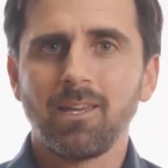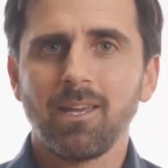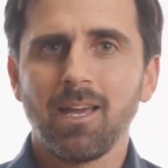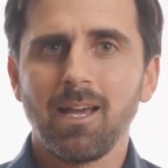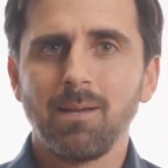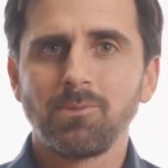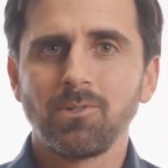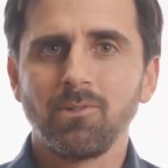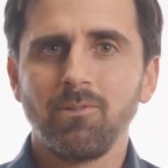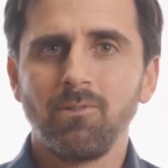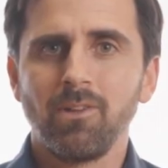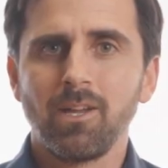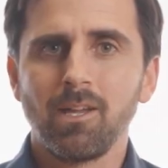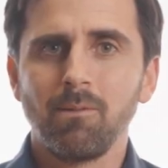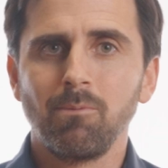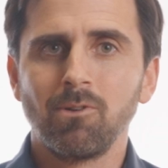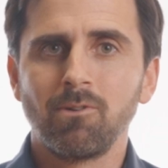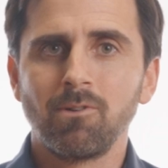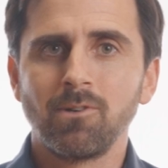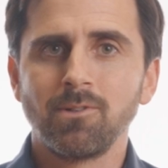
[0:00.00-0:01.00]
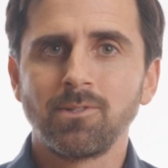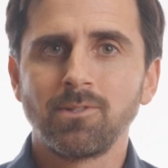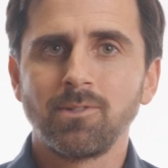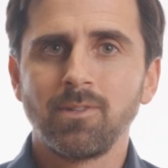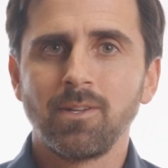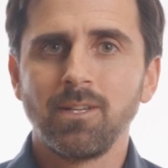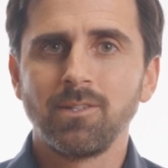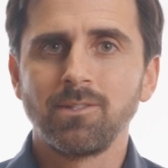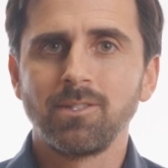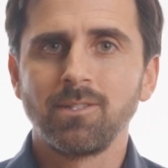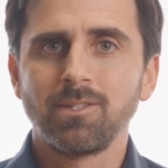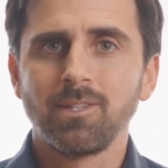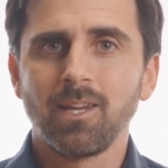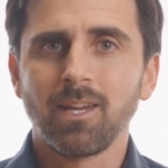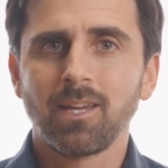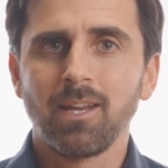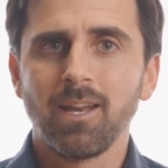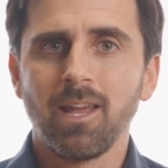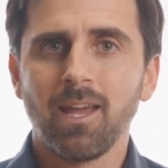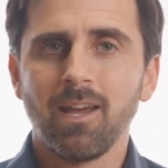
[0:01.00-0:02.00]
capsule and labelers is the
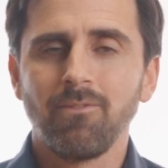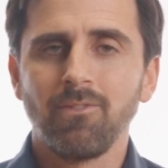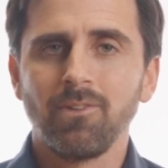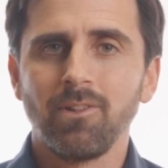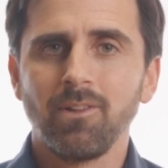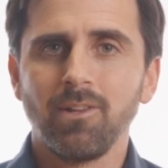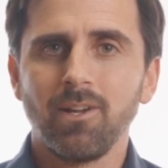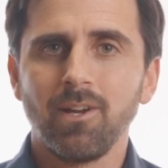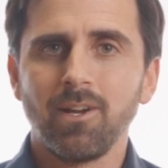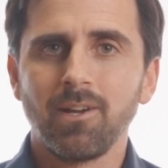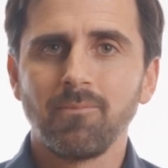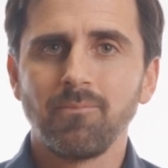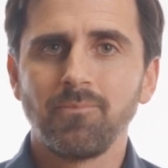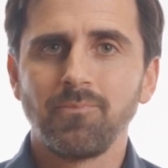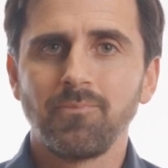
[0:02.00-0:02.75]
second half of the line.